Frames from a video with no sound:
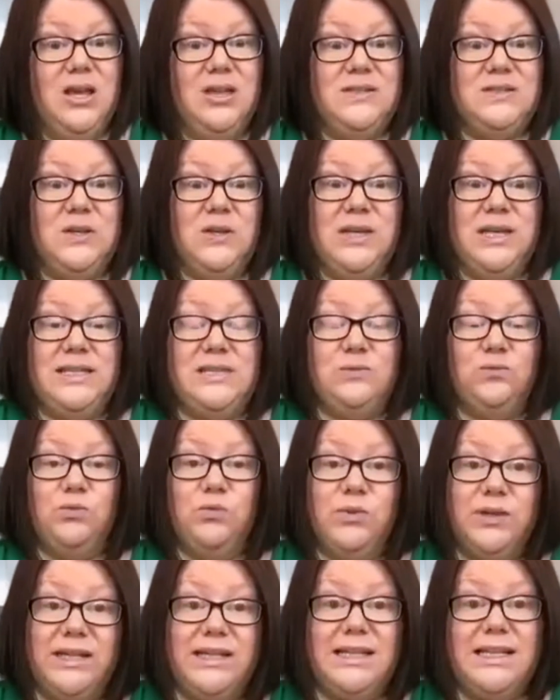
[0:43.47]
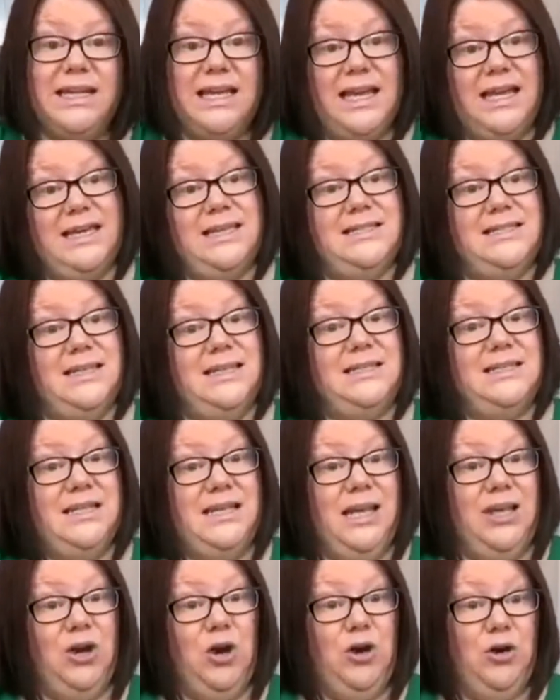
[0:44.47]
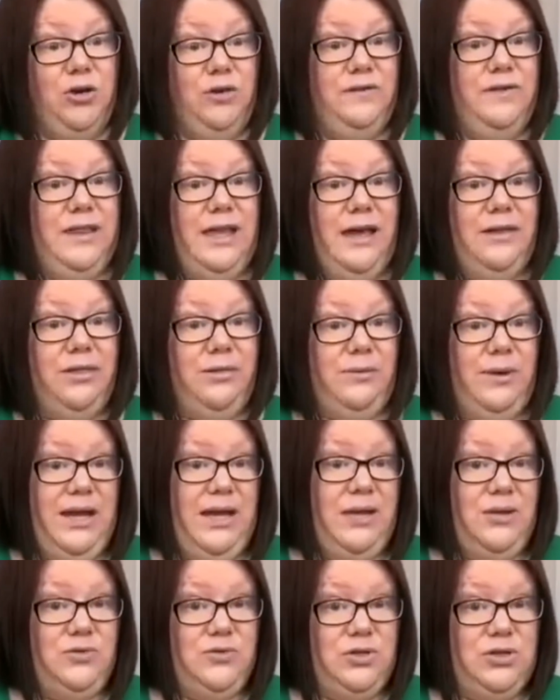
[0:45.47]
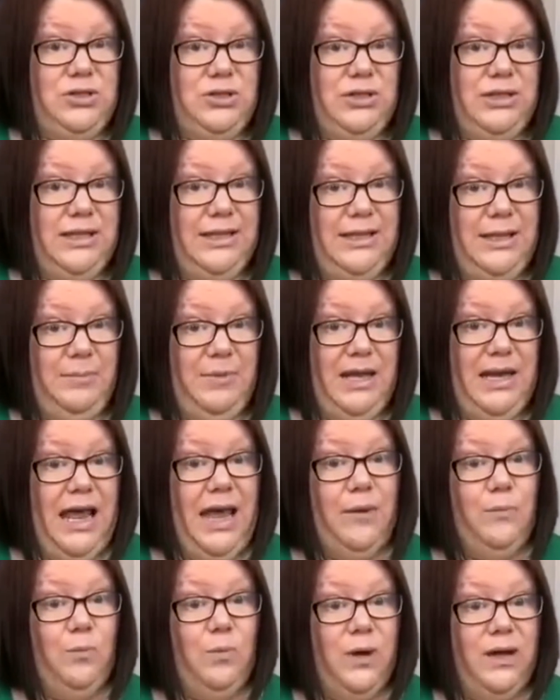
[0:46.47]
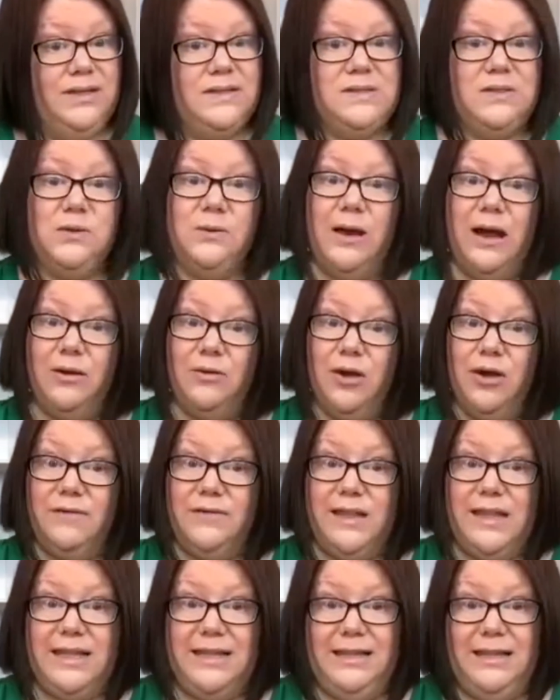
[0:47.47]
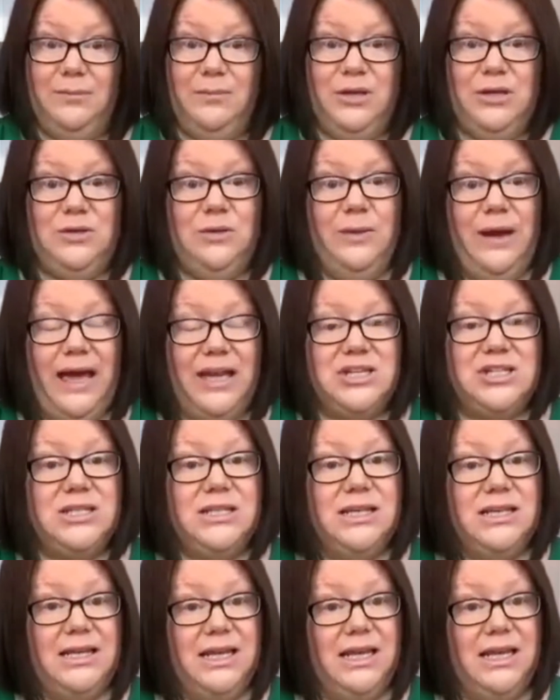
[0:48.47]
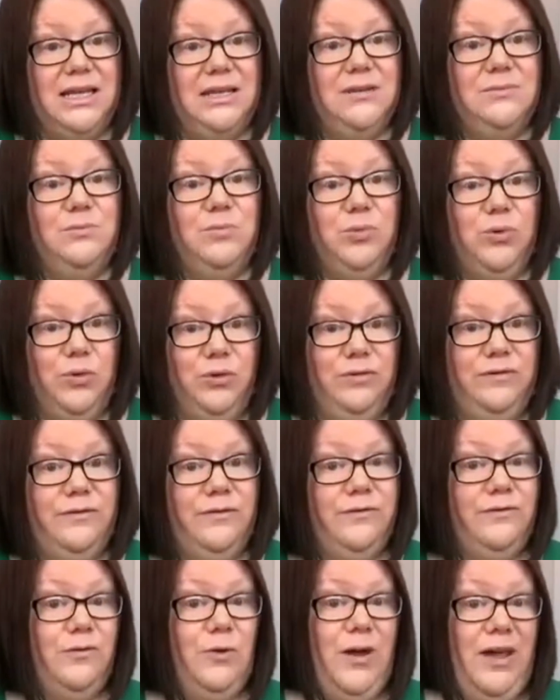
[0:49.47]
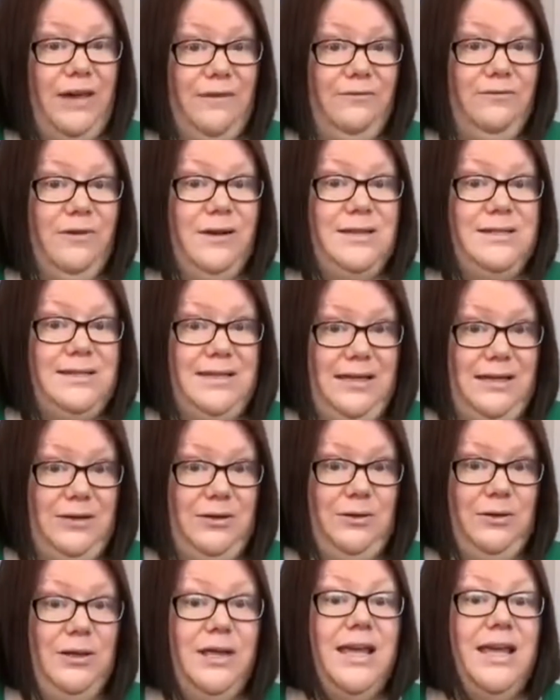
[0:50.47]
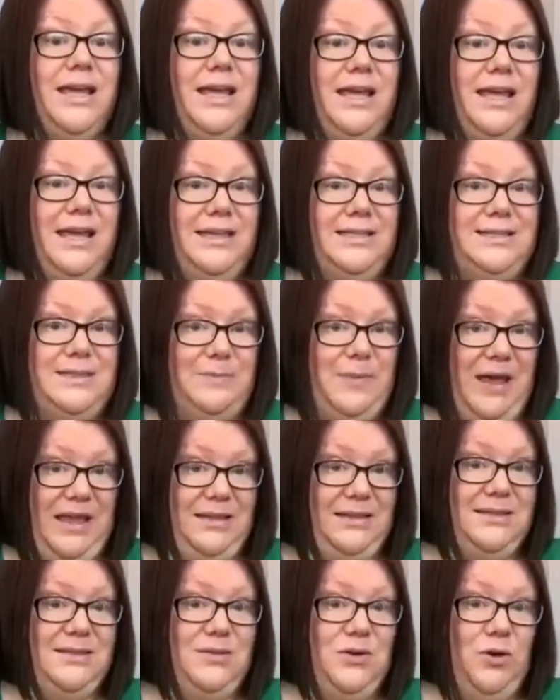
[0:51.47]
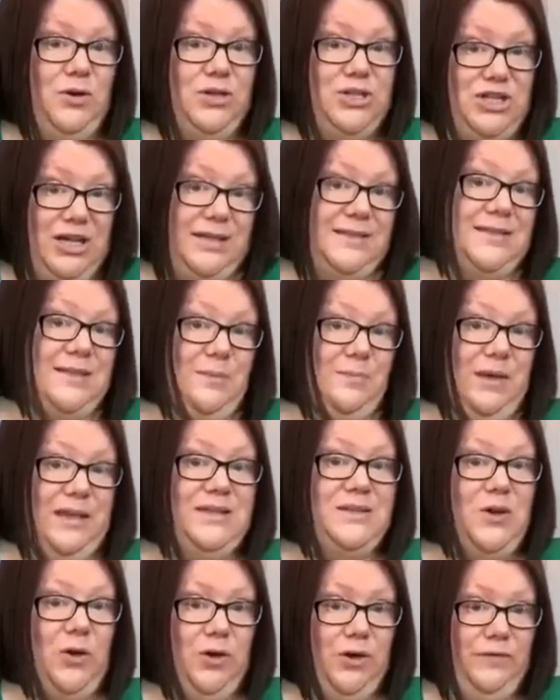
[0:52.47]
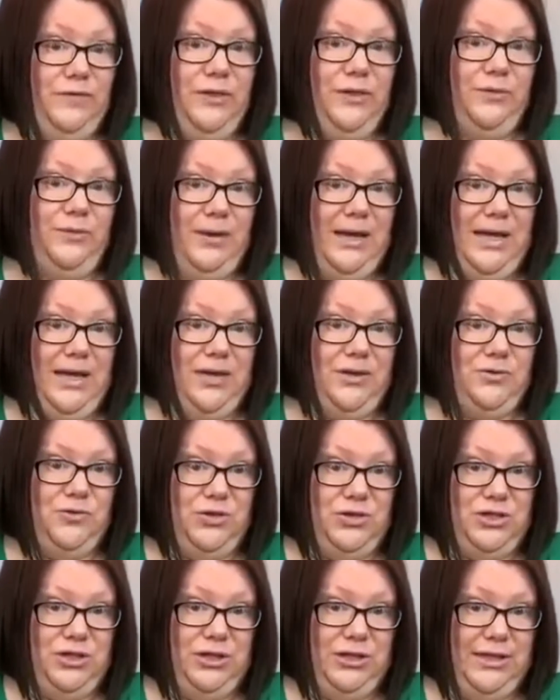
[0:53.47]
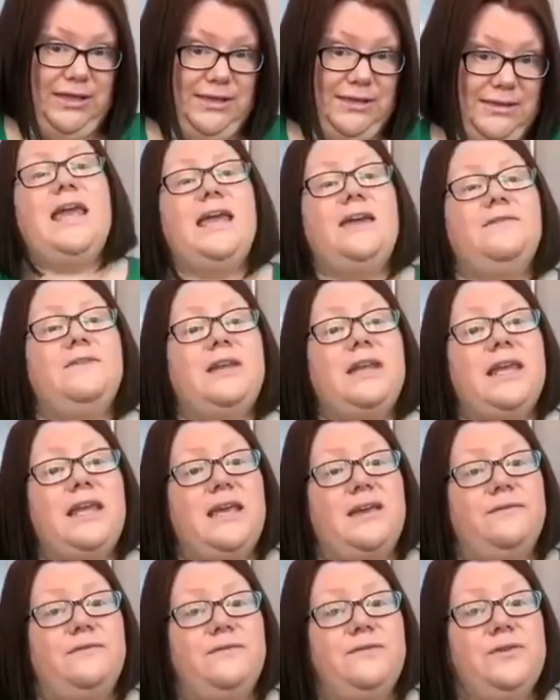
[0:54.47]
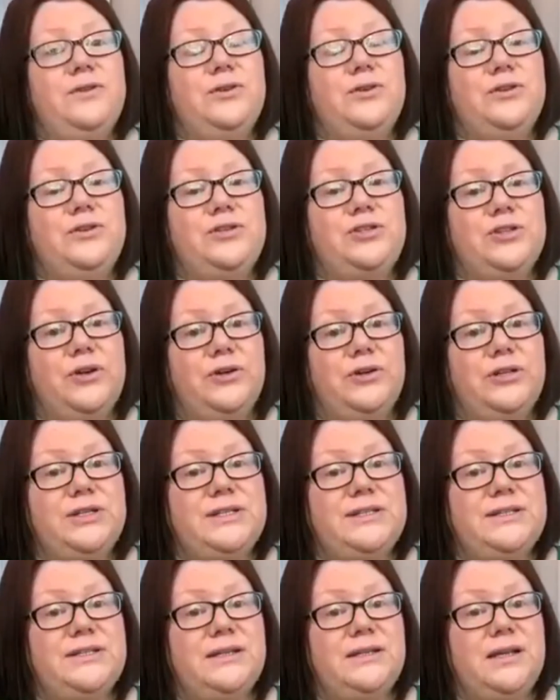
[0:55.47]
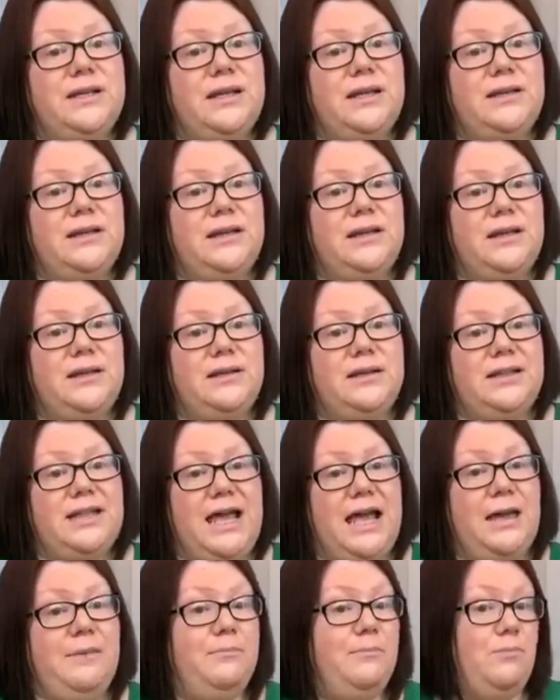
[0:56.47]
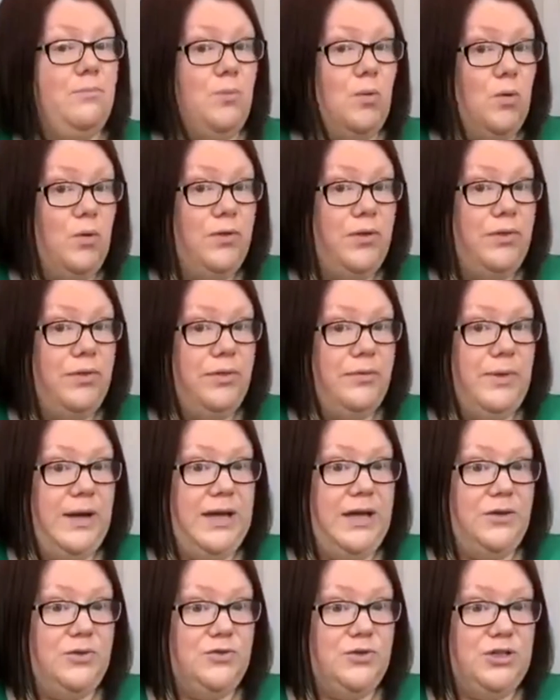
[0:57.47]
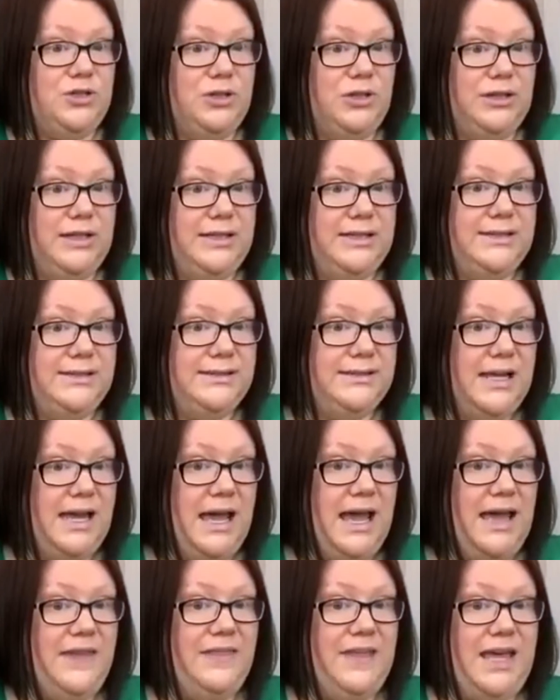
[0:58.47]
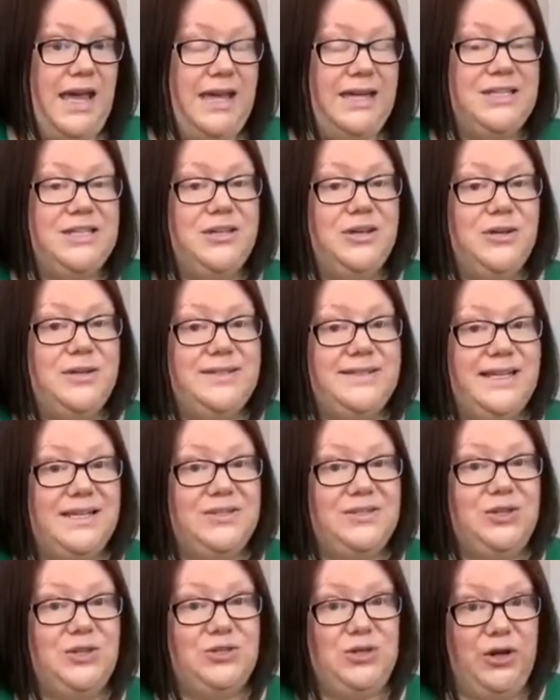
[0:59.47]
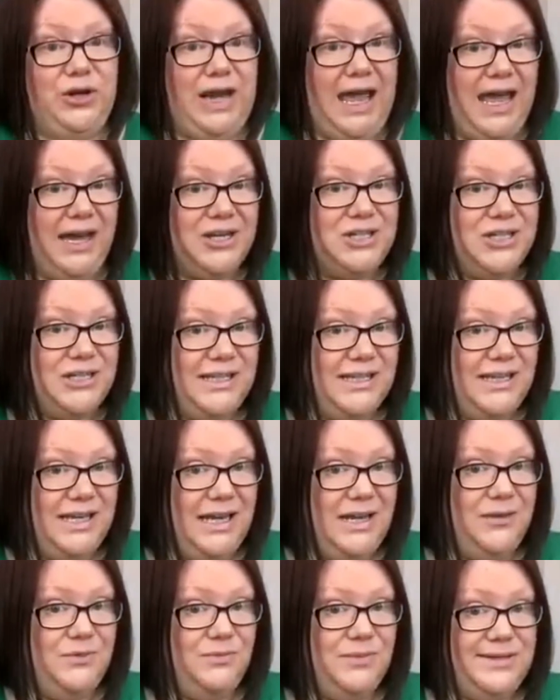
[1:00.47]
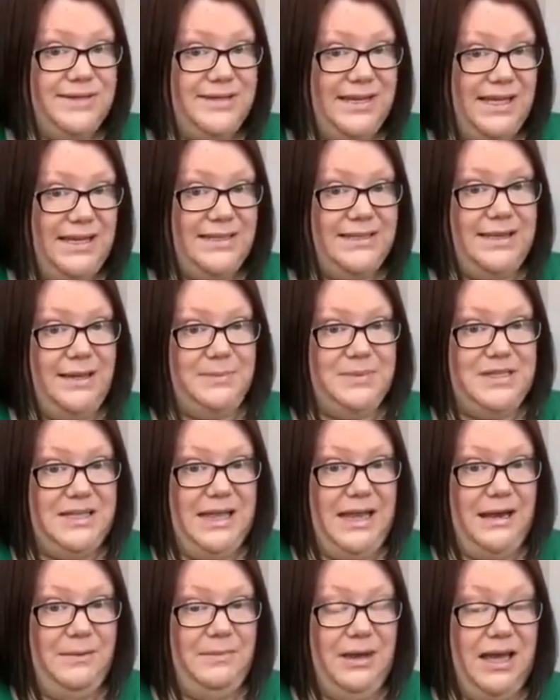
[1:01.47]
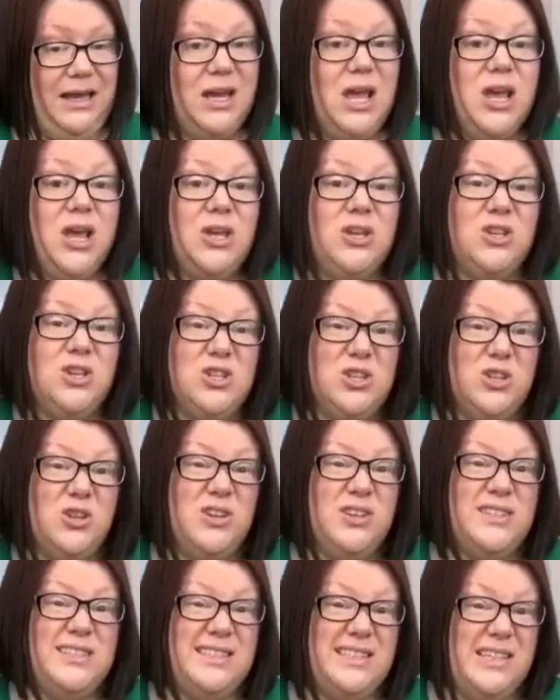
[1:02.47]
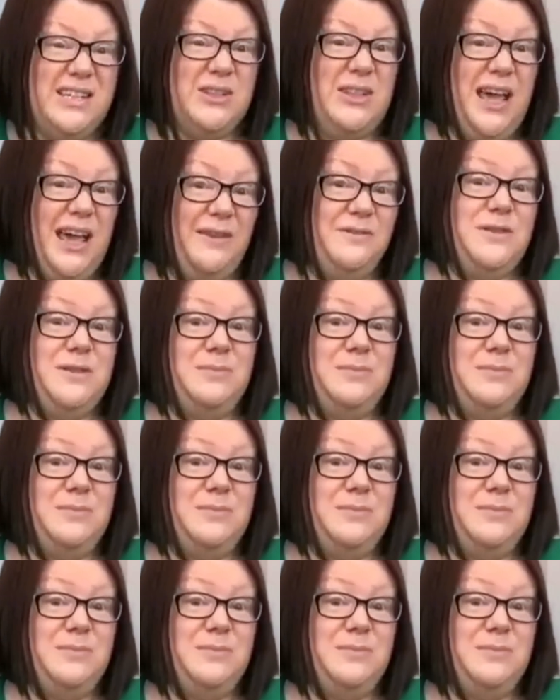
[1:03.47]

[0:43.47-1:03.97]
So it's really easy to get over that $300 limit. And once you are over that limit, you actually need proof for every single expense, not just the bits over $300. Even if you don't claim more than $300 and the ATO says you don't actually need receipts up to that amount, you do still have